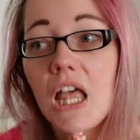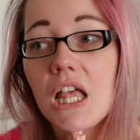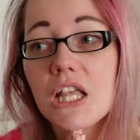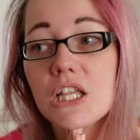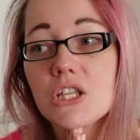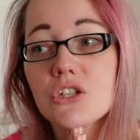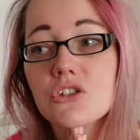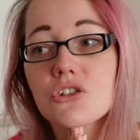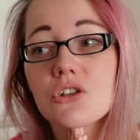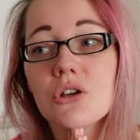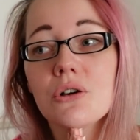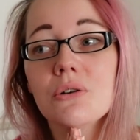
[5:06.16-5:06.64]

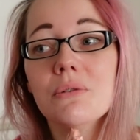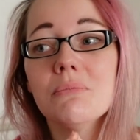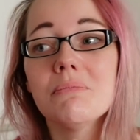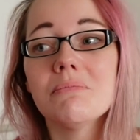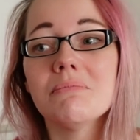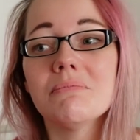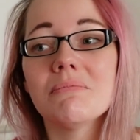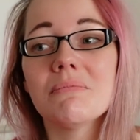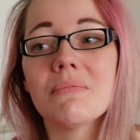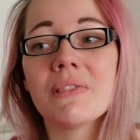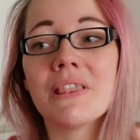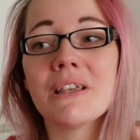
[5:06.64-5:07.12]
So
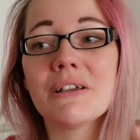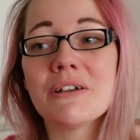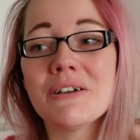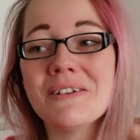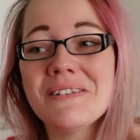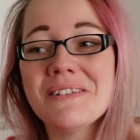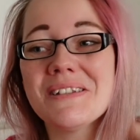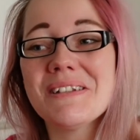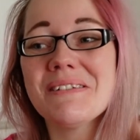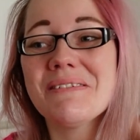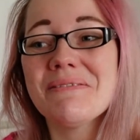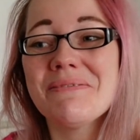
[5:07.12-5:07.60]
the
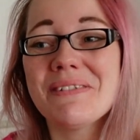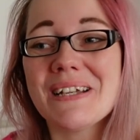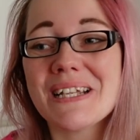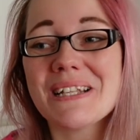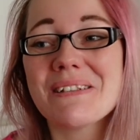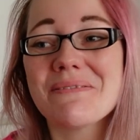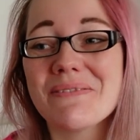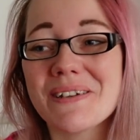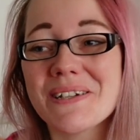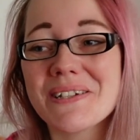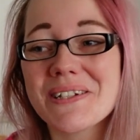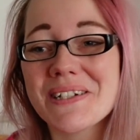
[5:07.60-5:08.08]
concept of
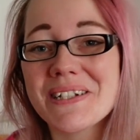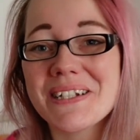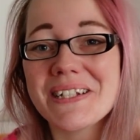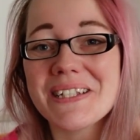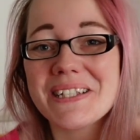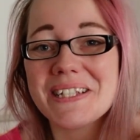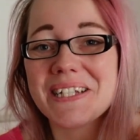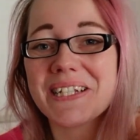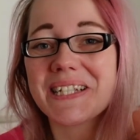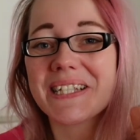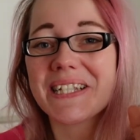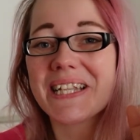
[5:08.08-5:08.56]
fast fashion
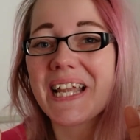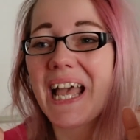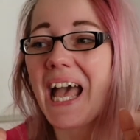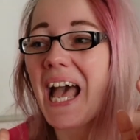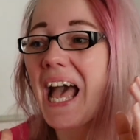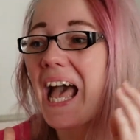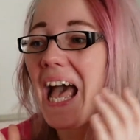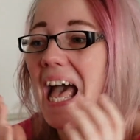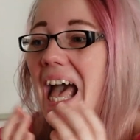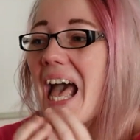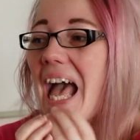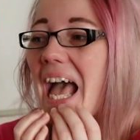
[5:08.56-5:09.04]
is just,
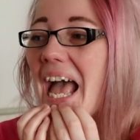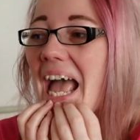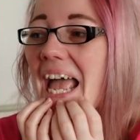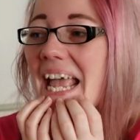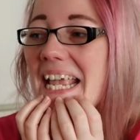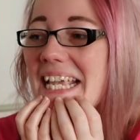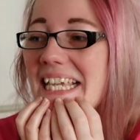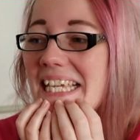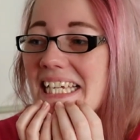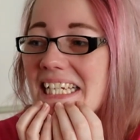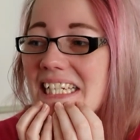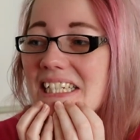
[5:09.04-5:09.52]

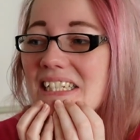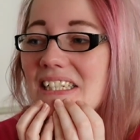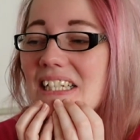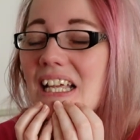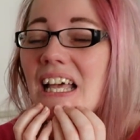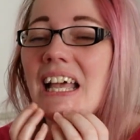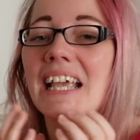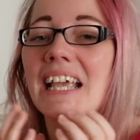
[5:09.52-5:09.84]
I can't